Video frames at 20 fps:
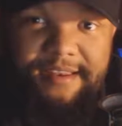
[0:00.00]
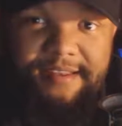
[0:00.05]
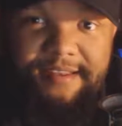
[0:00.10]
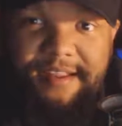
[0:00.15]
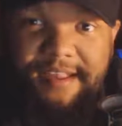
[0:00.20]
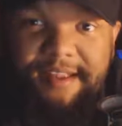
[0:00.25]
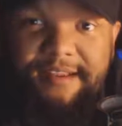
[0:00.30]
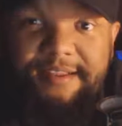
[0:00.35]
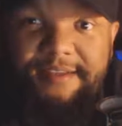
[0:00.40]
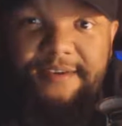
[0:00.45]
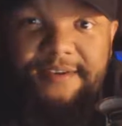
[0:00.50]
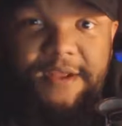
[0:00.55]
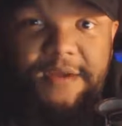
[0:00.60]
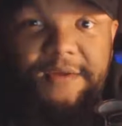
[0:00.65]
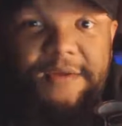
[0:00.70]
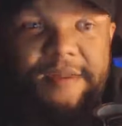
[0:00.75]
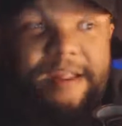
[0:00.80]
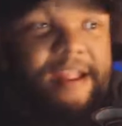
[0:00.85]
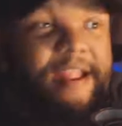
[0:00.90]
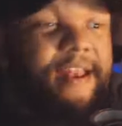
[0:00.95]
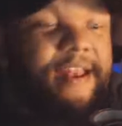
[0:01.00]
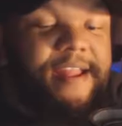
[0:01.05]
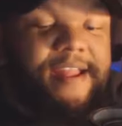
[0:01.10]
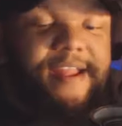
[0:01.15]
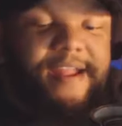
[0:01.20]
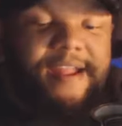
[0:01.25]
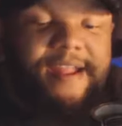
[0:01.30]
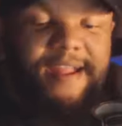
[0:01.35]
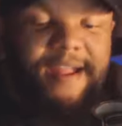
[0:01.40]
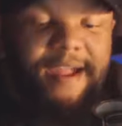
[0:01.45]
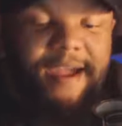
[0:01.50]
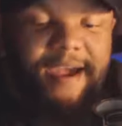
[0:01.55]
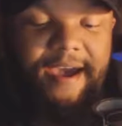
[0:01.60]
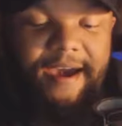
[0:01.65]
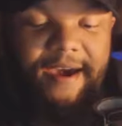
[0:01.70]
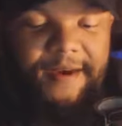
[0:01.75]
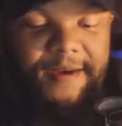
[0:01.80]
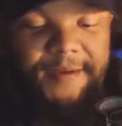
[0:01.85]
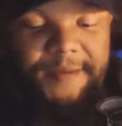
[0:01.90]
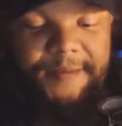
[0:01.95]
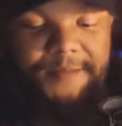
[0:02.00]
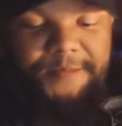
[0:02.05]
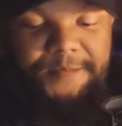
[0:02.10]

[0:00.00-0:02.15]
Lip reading: It looks like he's on cocaine. I